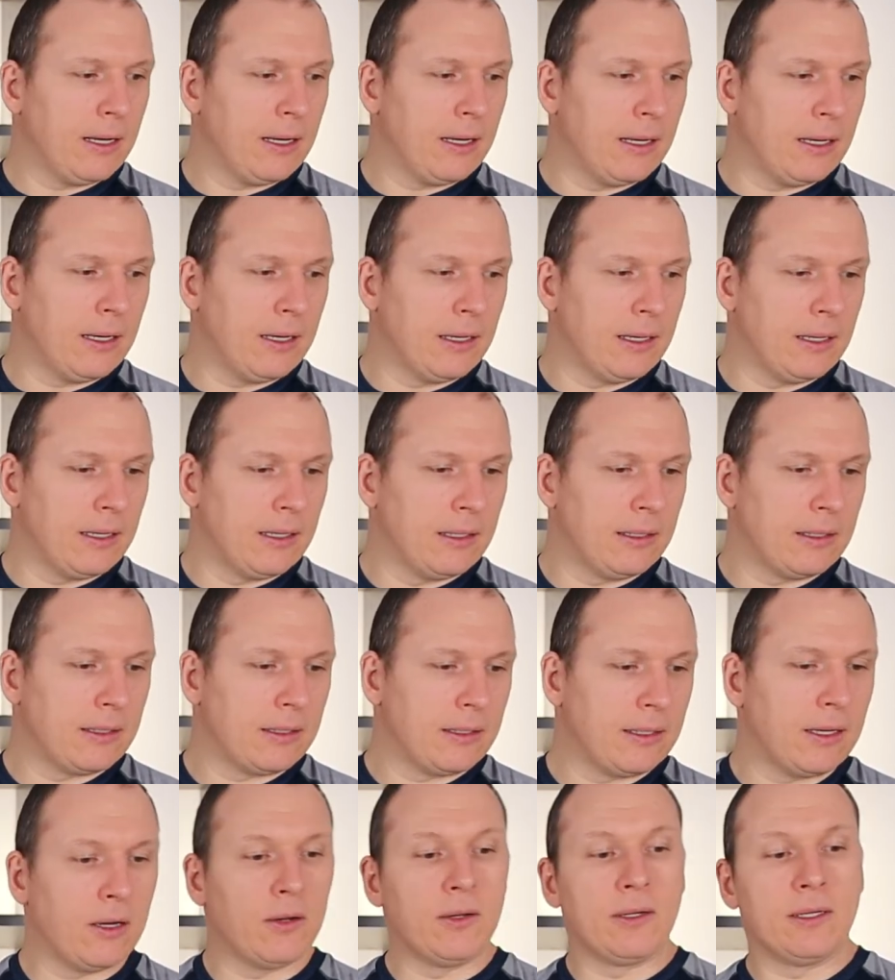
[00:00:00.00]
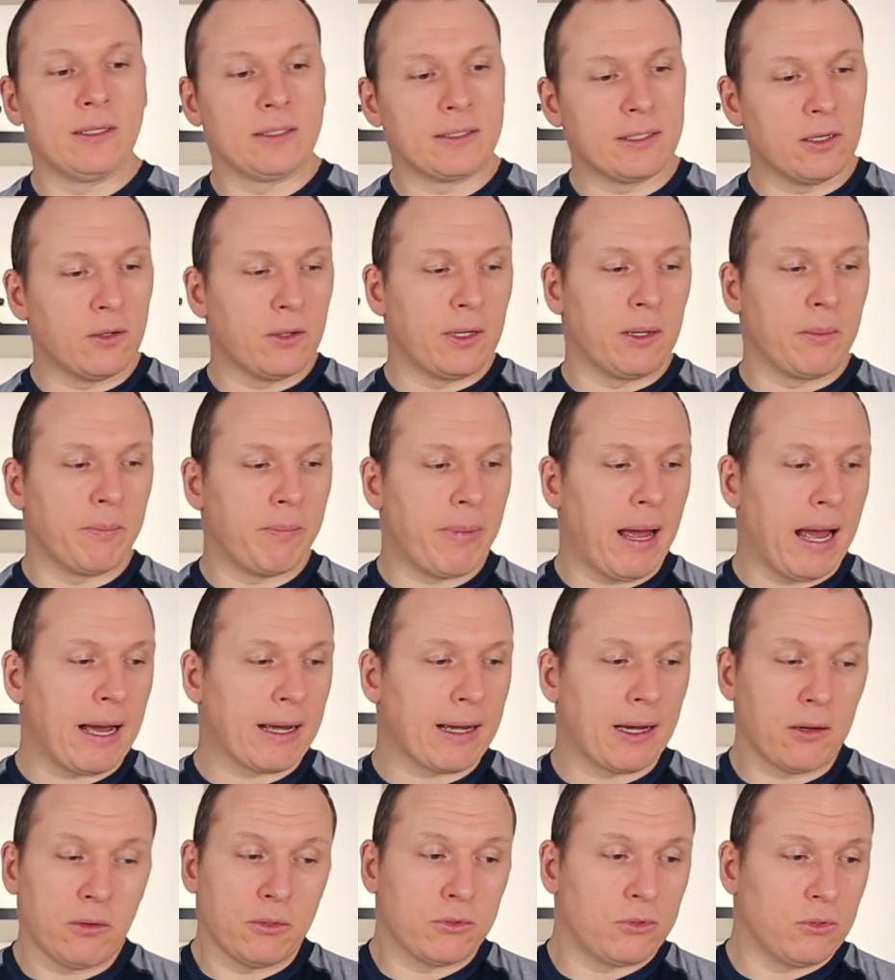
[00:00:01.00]
And now it is going
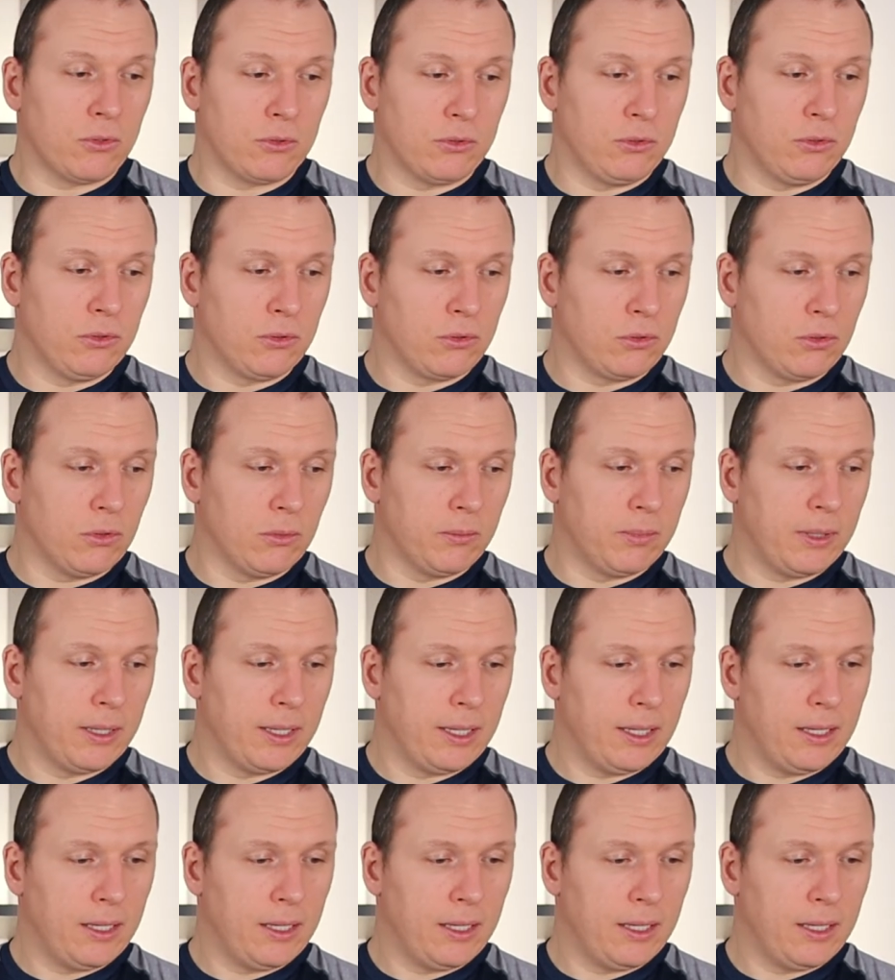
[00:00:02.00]
back. I was on YouTube,